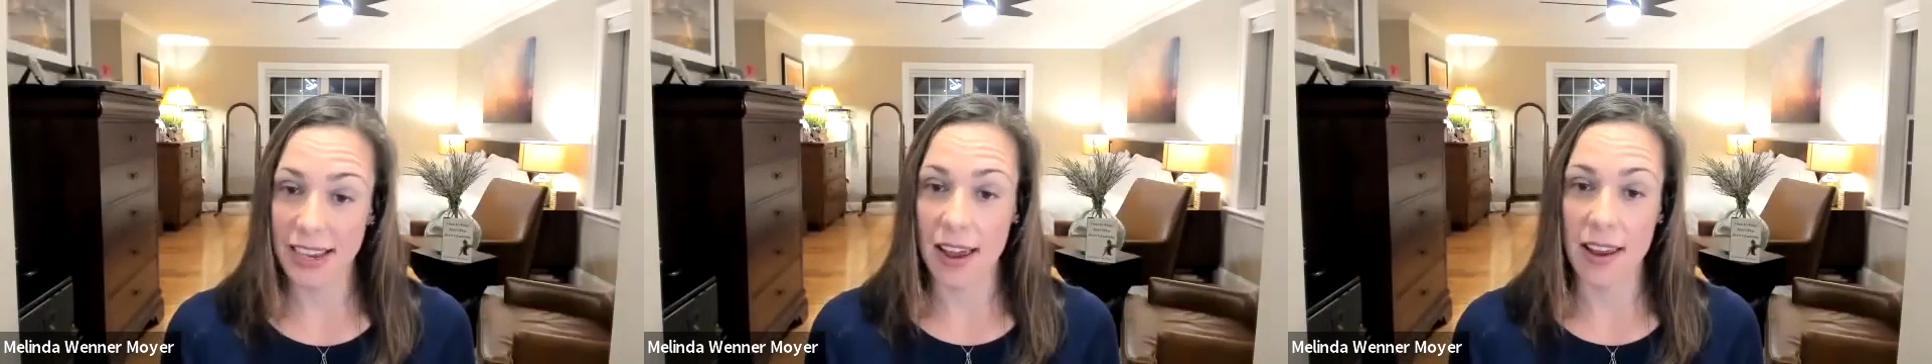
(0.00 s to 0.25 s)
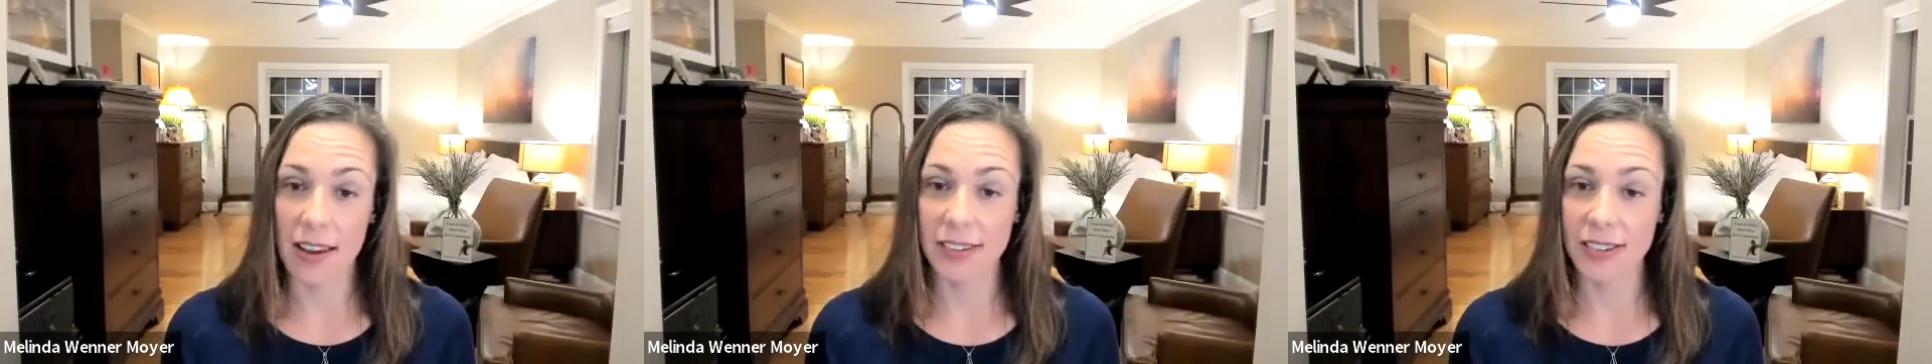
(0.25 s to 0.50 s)

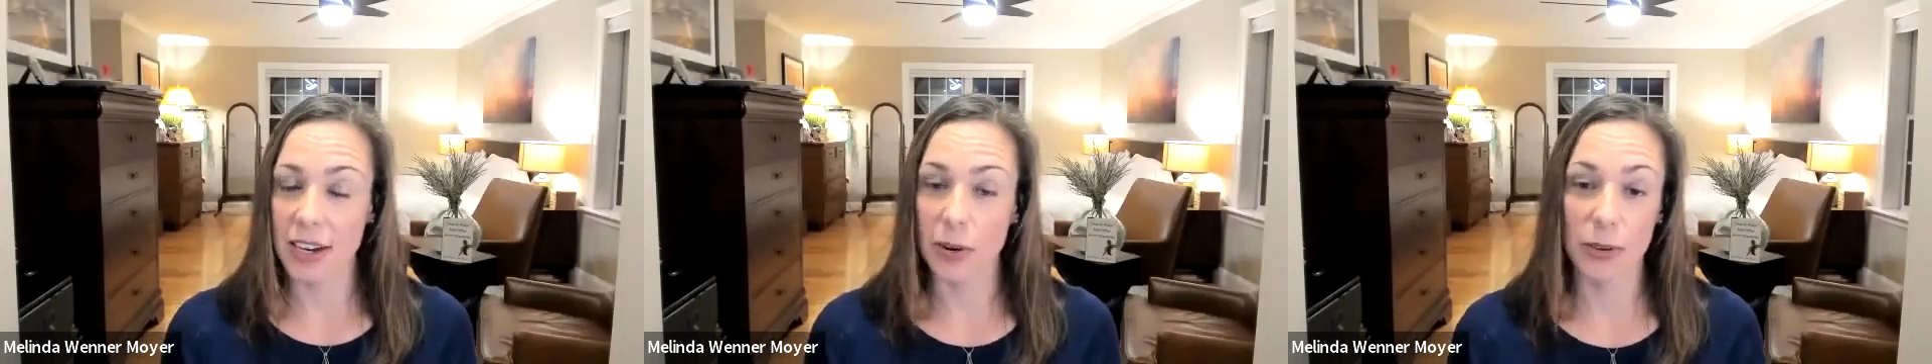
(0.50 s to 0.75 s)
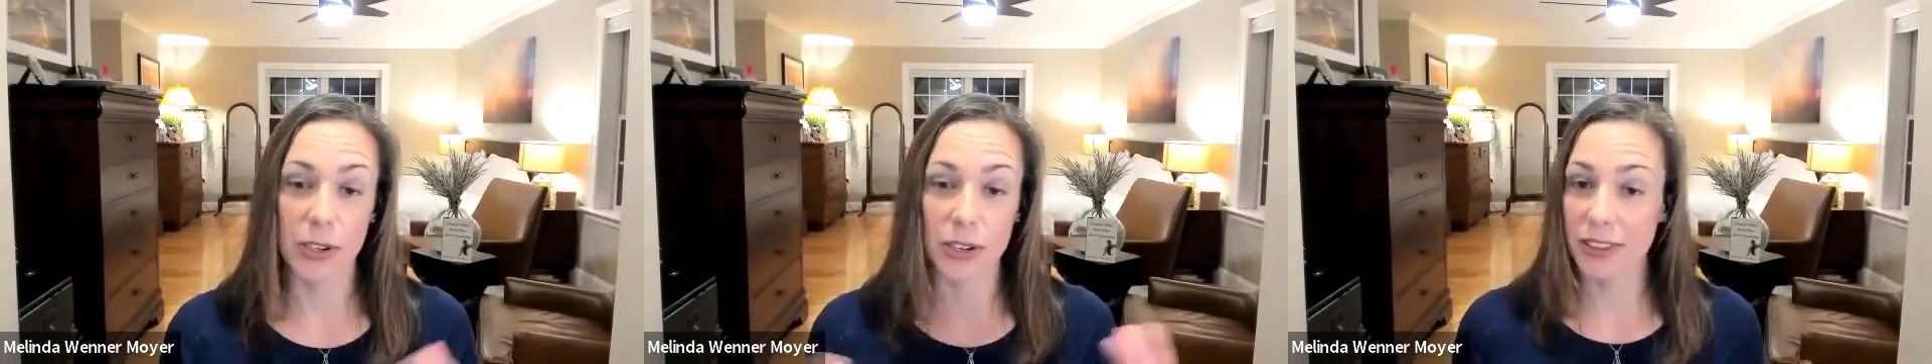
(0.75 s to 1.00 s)
and,
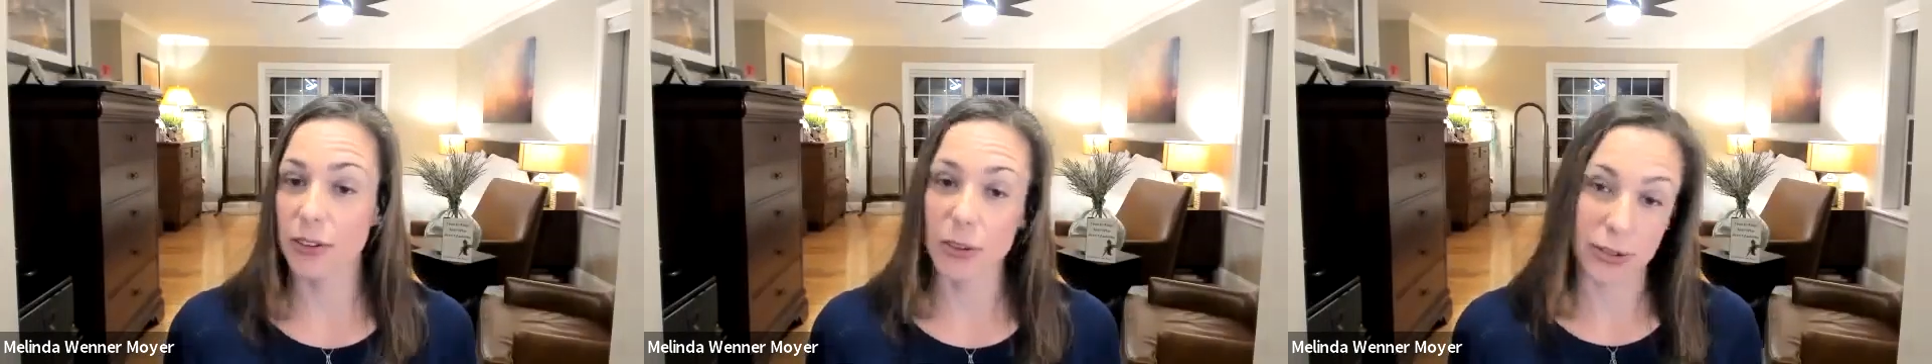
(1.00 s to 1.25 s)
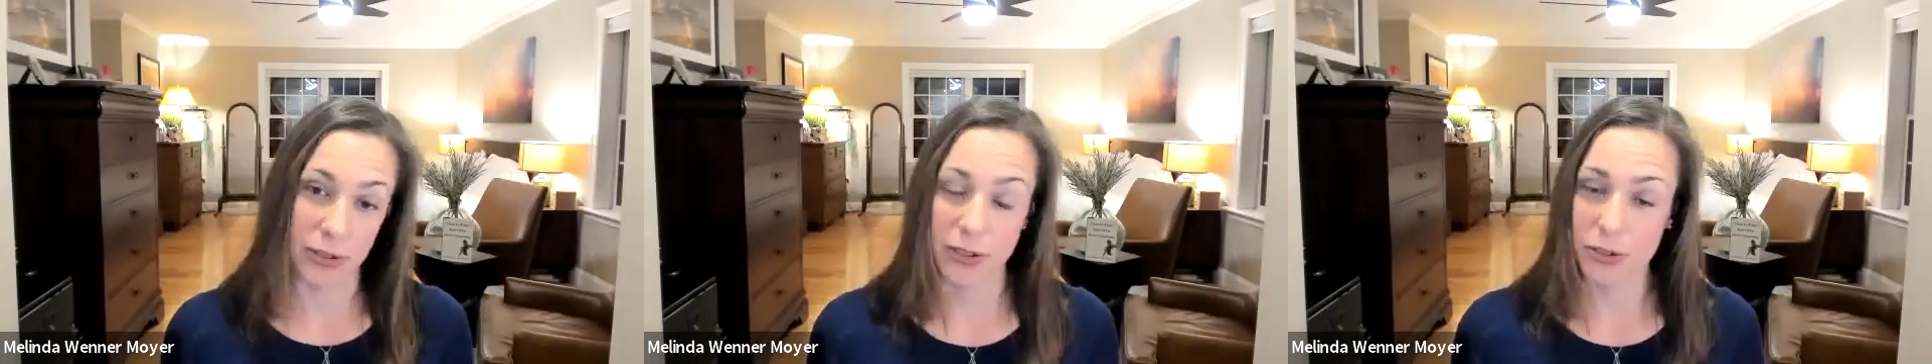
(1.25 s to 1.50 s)
you're in the
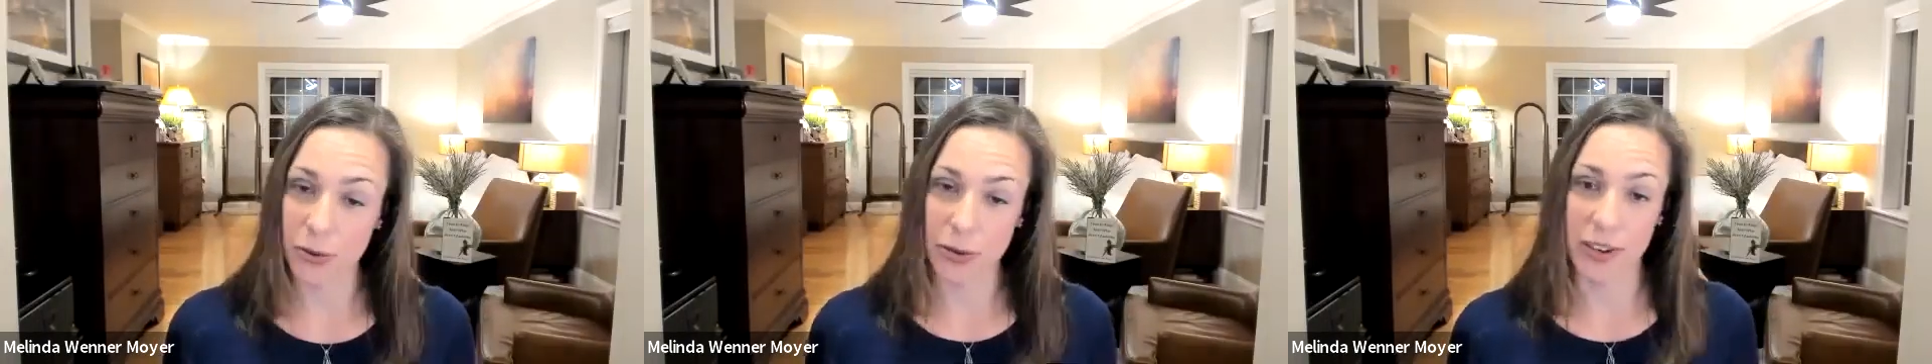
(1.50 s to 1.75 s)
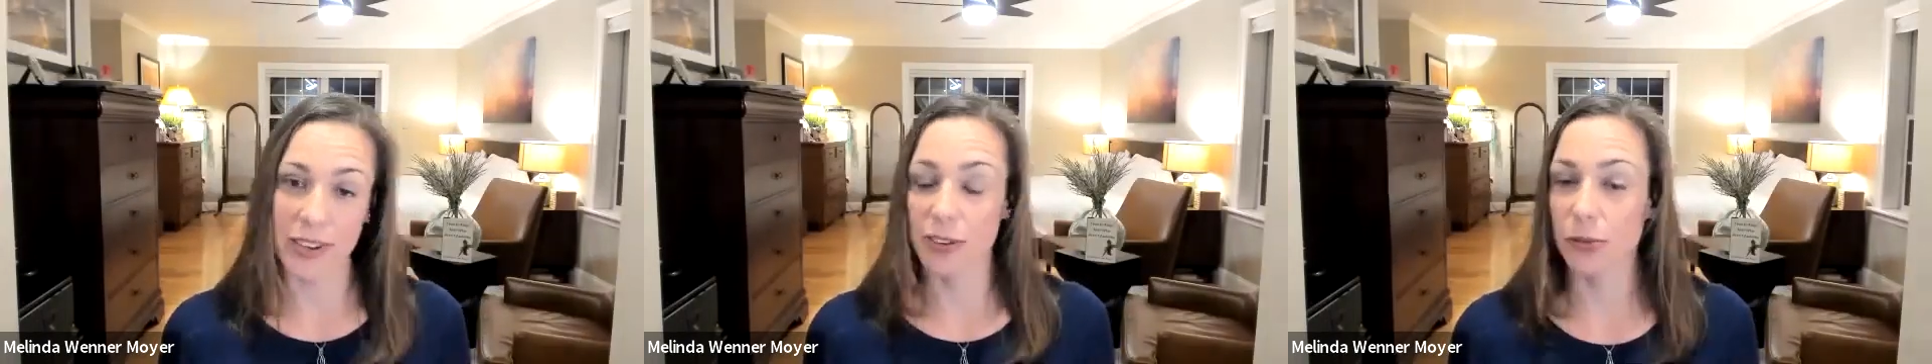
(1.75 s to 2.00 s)
grocery store
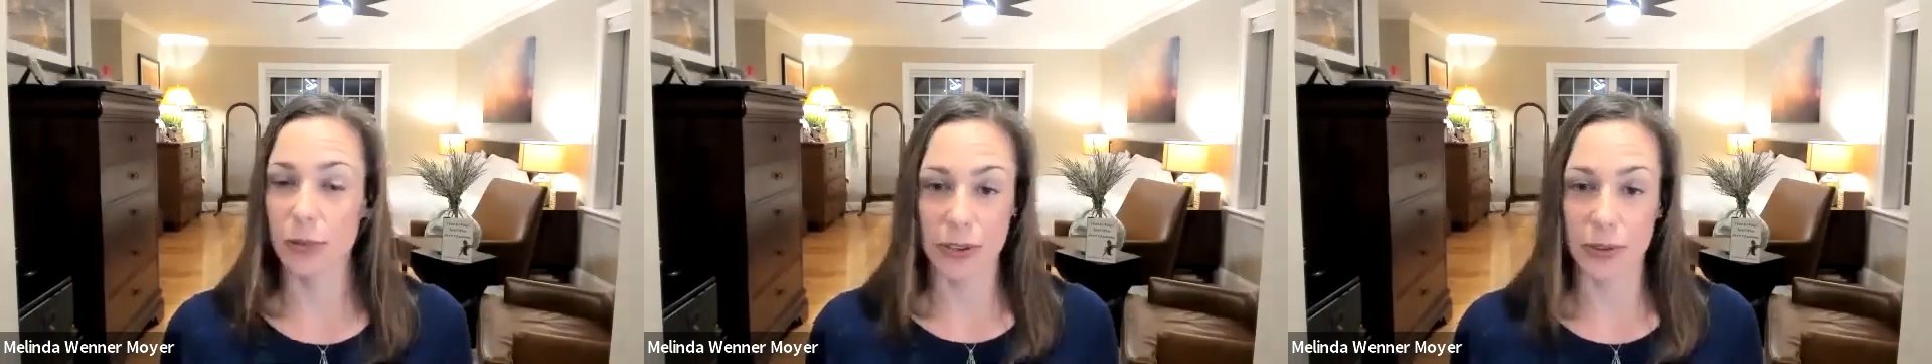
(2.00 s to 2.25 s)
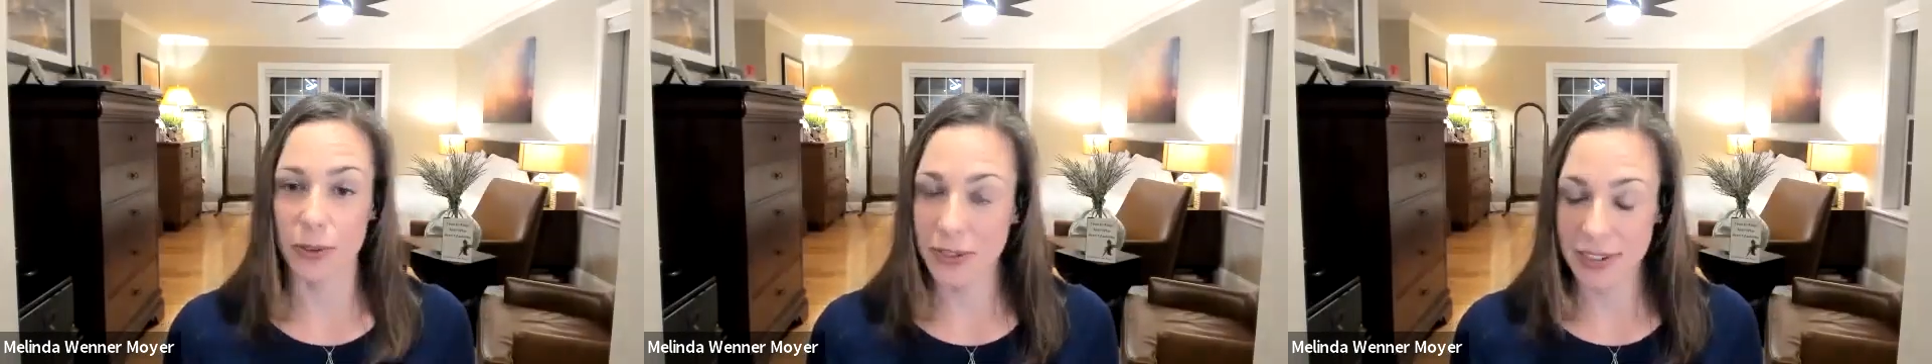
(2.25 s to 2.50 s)
and your
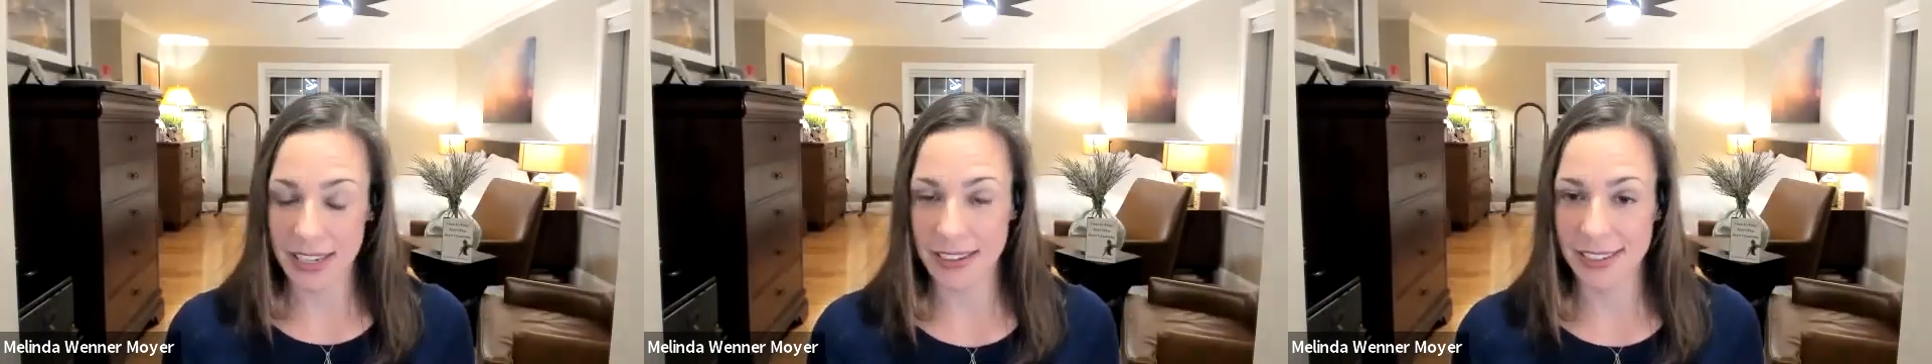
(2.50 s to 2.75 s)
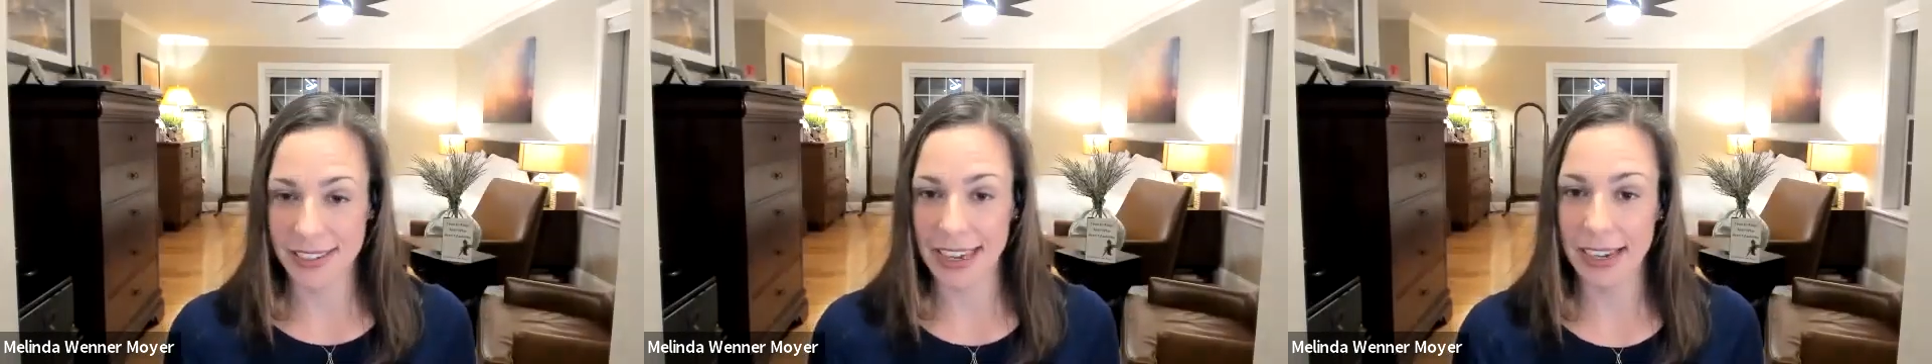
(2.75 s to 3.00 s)
3-year-old
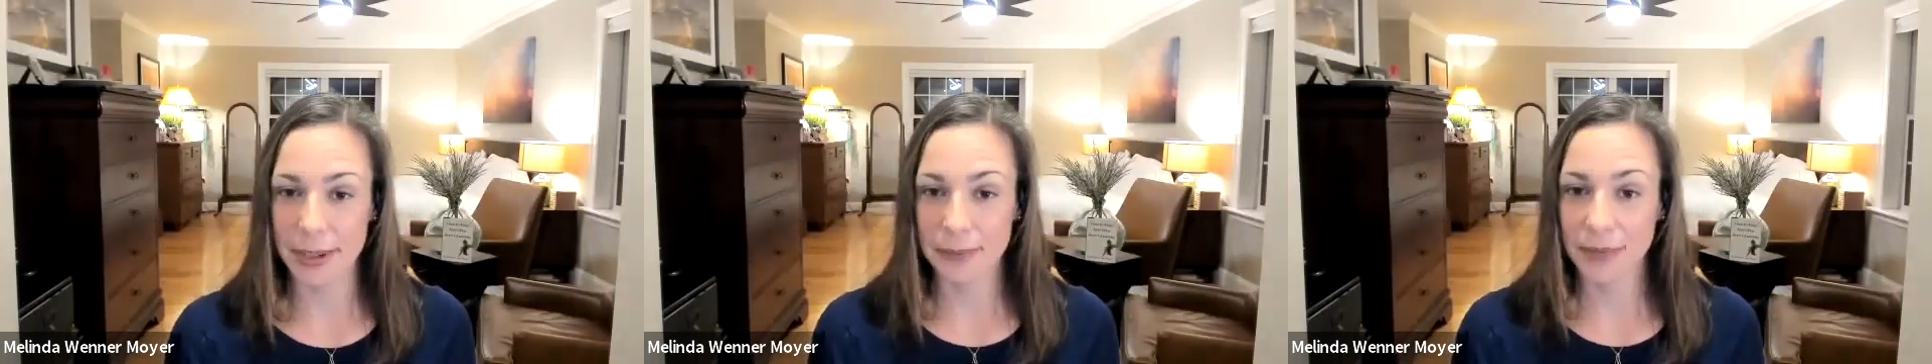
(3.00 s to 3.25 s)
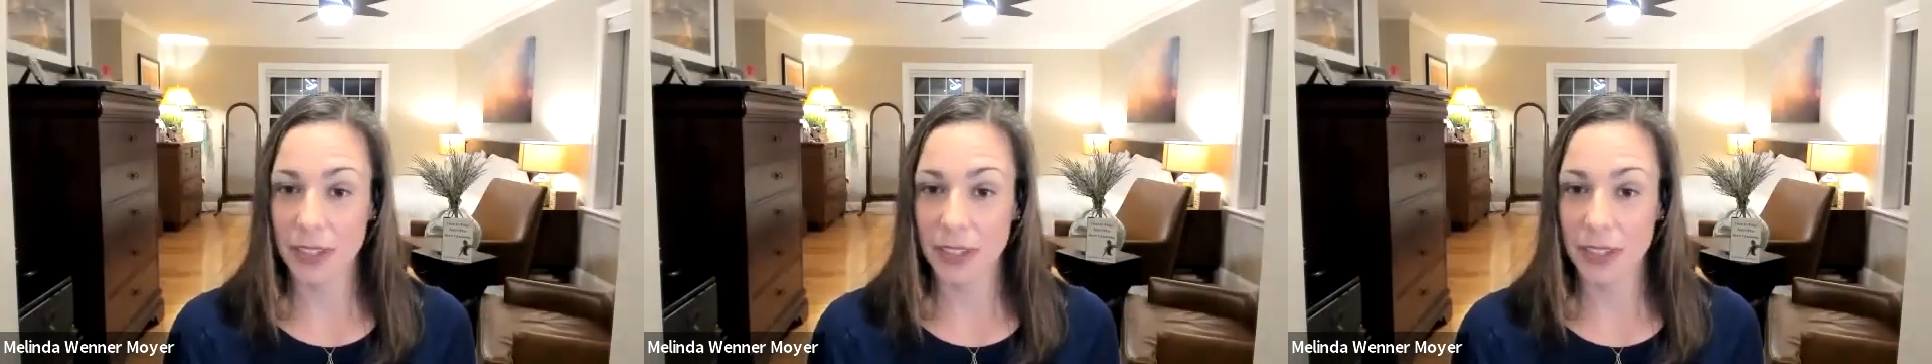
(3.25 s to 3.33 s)
says, like,